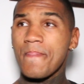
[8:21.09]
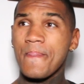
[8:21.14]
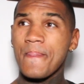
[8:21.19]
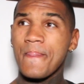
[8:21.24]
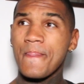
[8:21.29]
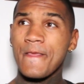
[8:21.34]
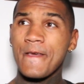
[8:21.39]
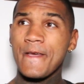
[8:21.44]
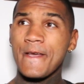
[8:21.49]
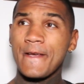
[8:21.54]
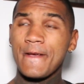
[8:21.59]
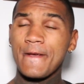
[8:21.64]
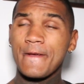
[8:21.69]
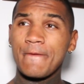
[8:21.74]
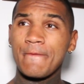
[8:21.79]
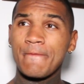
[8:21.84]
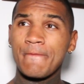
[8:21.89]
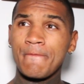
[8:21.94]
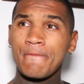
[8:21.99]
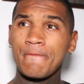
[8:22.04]
Is that a
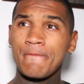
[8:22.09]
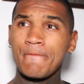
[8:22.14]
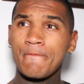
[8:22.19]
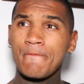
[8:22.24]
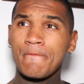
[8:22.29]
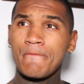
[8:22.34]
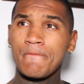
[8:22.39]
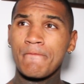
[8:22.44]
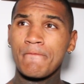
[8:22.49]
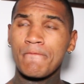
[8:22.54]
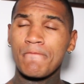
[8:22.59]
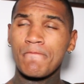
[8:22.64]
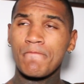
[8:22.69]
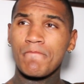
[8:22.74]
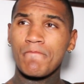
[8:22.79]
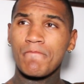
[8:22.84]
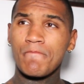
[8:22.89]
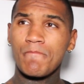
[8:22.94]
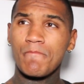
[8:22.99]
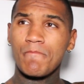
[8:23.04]
little frustrating, not frustrating,
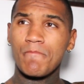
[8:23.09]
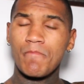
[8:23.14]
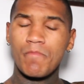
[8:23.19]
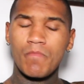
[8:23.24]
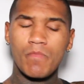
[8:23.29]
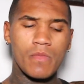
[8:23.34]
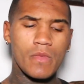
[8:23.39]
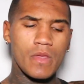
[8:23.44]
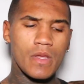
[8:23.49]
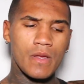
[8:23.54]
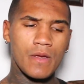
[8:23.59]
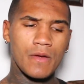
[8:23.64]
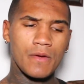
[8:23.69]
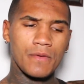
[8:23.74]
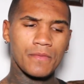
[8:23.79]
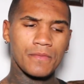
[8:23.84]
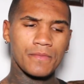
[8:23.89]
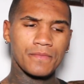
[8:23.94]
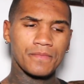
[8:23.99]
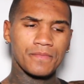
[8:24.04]
but when you look
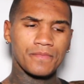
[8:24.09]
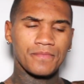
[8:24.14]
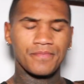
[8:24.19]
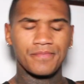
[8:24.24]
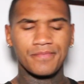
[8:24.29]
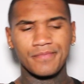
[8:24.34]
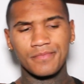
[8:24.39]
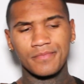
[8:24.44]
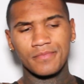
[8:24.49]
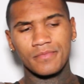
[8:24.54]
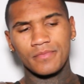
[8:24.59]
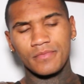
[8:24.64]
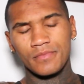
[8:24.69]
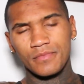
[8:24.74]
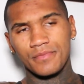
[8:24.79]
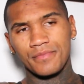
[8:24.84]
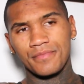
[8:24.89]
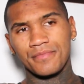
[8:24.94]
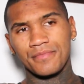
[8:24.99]
at it again, look at your career